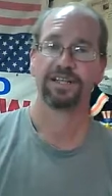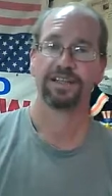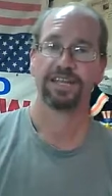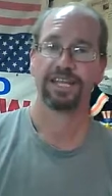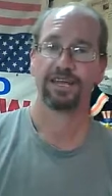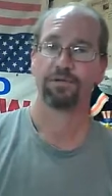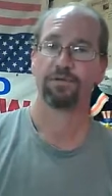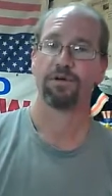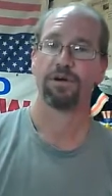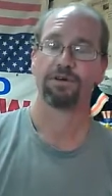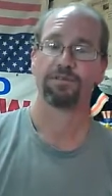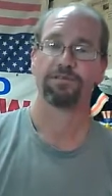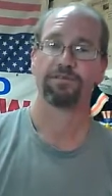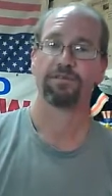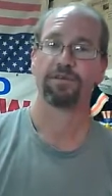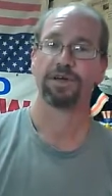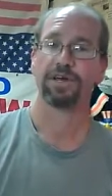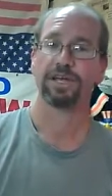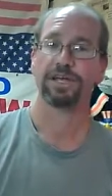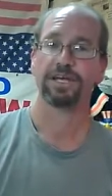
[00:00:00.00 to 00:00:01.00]
They walk
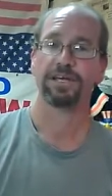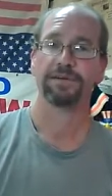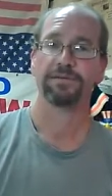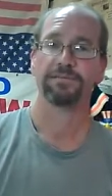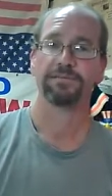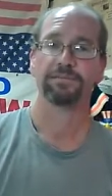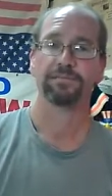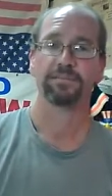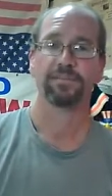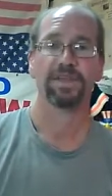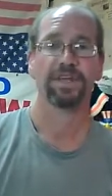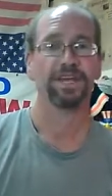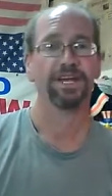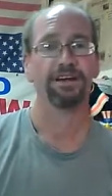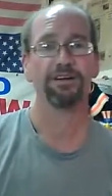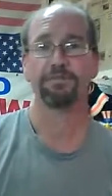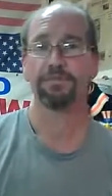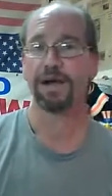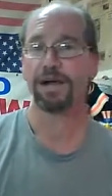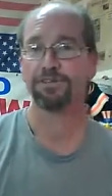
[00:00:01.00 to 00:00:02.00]
free, and
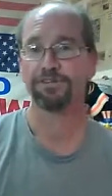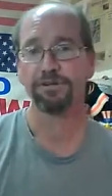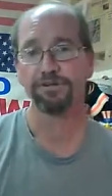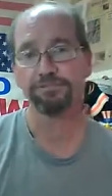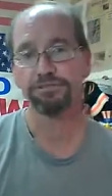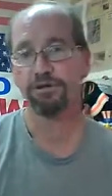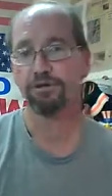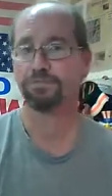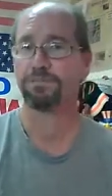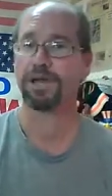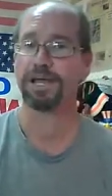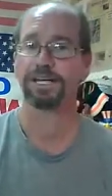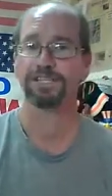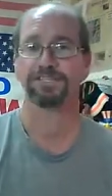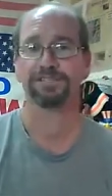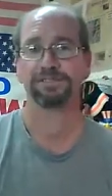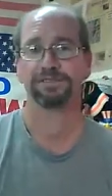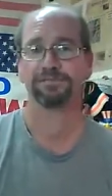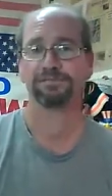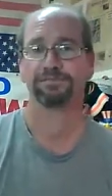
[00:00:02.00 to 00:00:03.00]
everybody's on
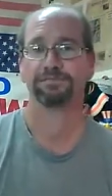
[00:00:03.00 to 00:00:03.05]
probation